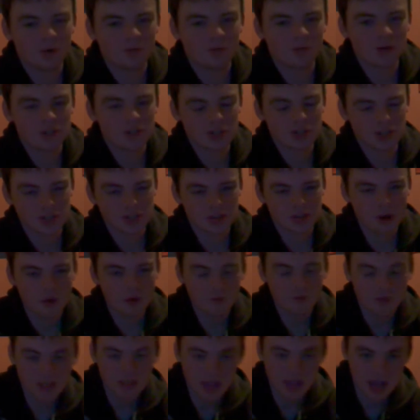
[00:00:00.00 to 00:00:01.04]
versus
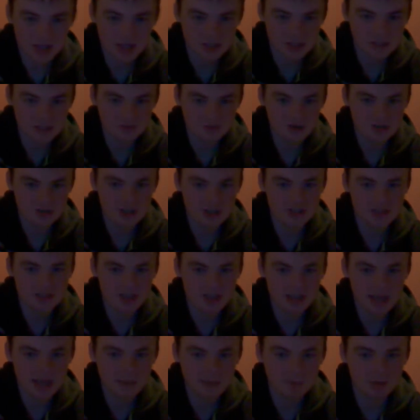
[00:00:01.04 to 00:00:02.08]
Kofi Kingston versus
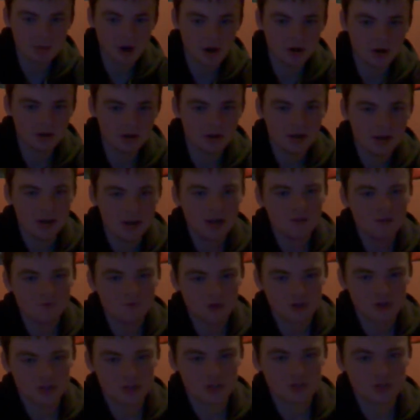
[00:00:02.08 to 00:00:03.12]
CM Punk
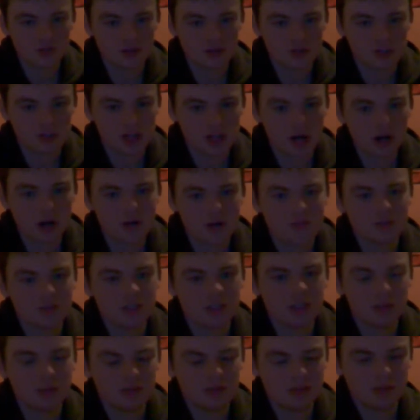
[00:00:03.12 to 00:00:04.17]
versus Chris Jericho for the
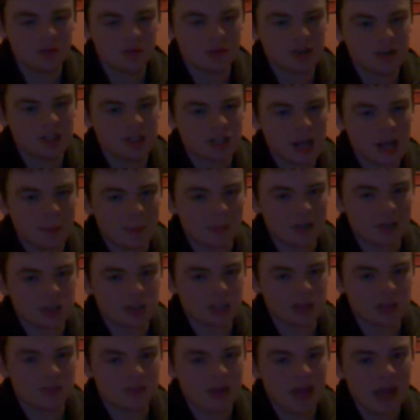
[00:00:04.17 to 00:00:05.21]
WWE
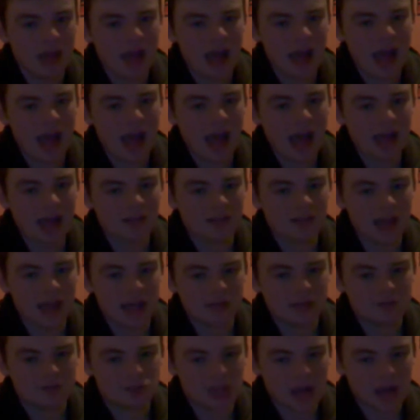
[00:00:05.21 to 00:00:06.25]
Championship at
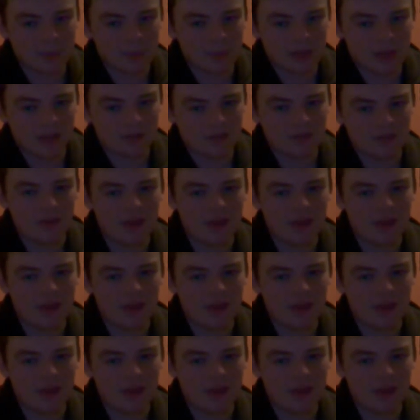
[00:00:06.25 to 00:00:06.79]
Night of Champions.